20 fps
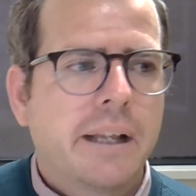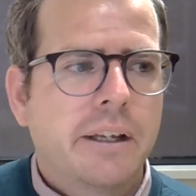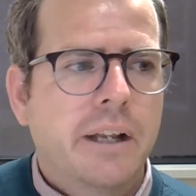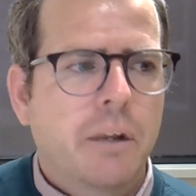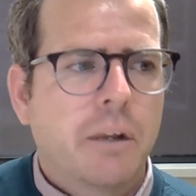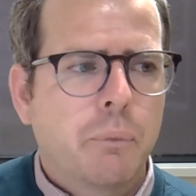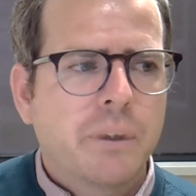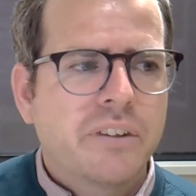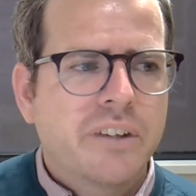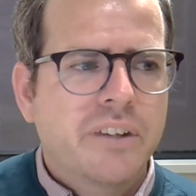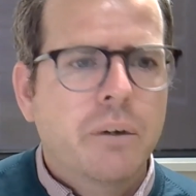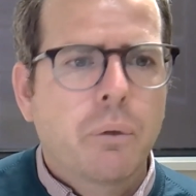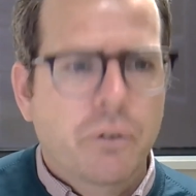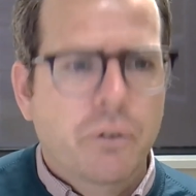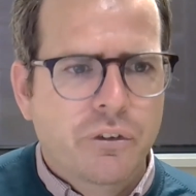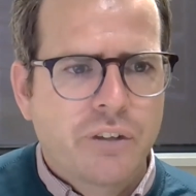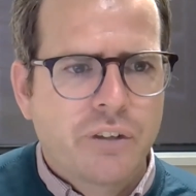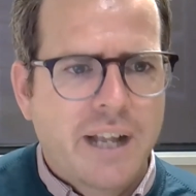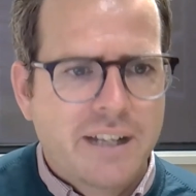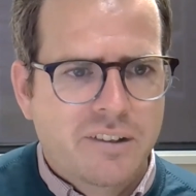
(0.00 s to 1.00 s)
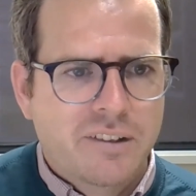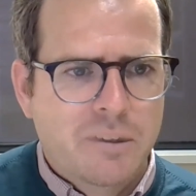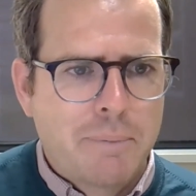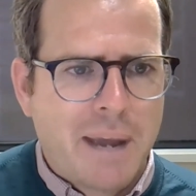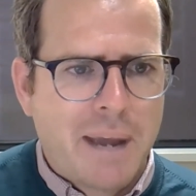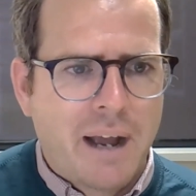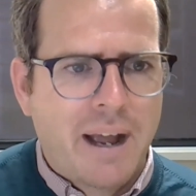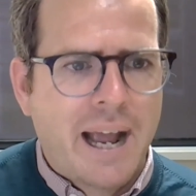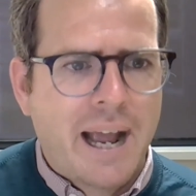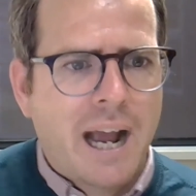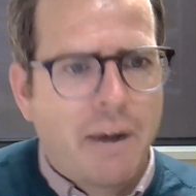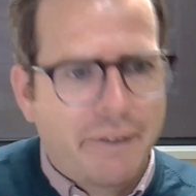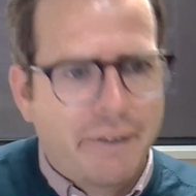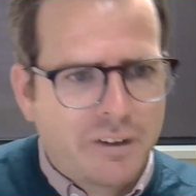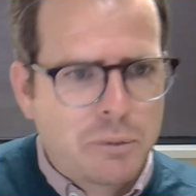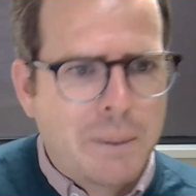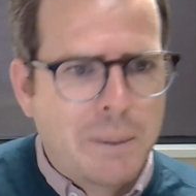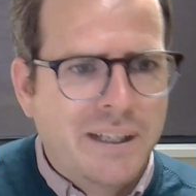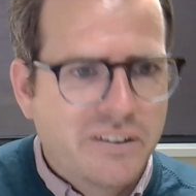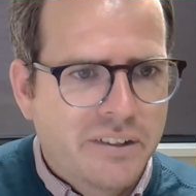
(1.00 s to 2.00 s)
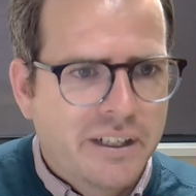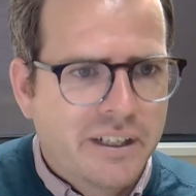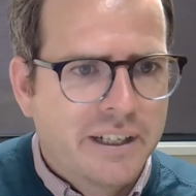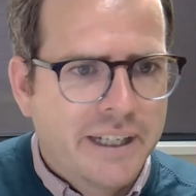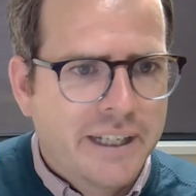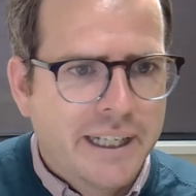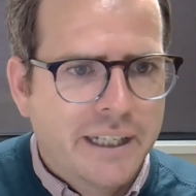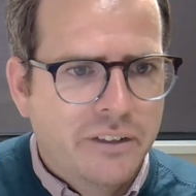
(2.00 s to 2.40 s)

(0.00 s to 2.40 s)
you know, we see all the stats about how expensive it